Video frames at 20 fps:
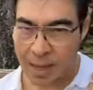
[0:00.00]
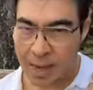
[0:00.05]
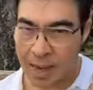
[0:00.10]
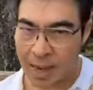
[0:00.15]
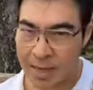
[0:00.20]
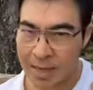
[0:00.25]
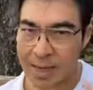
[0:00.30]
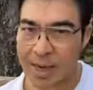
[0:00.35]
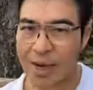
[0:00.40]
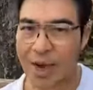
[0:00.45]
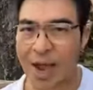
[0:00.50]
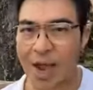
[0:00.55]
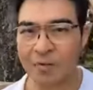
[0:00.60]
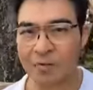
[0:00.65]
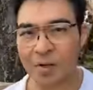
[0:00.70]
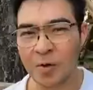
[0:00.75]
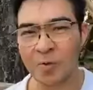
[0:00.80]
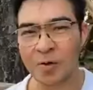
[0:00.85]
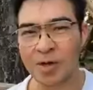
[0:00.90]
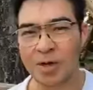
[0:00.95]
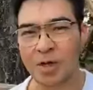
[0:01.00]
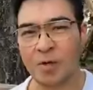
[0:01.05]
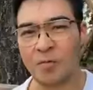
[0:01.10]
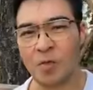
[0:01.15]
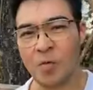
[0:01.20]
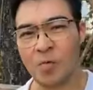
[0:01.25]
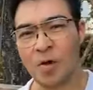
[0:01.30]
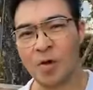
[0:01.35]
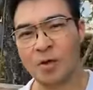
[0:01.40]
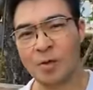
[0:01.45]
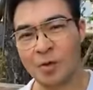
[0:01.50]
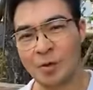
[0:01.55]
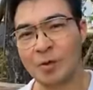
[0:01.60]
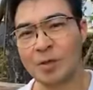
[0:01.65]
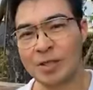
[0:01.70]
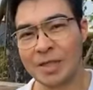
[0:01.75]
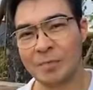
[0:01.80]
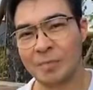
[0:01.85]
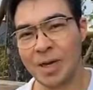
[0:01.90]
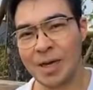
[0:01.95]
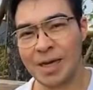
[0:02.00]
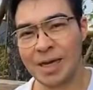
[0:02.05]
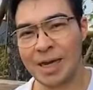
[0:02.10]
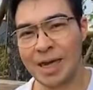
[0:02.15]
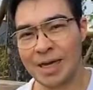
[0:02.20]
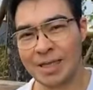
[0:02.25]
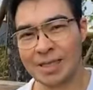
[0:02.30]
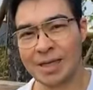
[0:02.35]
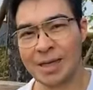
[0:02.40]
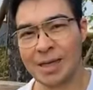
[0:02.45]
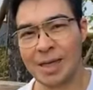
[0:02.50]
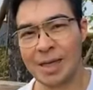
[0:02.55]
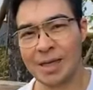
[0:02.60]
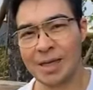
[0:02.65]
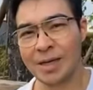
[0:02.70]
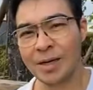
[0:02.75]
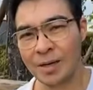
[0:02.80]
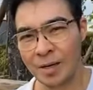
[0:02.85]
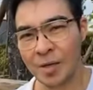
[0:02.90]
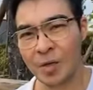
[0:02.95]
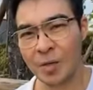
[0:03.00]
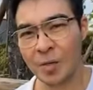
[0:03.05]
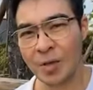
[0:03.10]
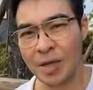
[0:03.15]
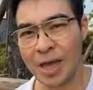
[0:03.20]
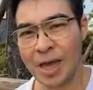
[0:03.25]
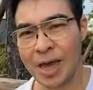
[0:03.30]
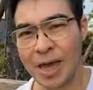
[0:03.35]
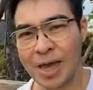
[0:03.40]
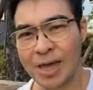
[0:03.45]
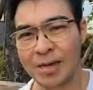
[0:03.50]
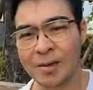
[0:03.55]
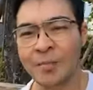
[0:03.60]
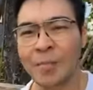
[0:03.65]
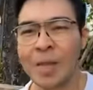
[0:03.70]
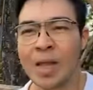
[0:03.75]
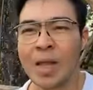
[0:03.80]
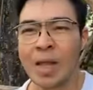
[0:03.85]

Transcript: And then afterward, if you want to do sit meditation later, you can.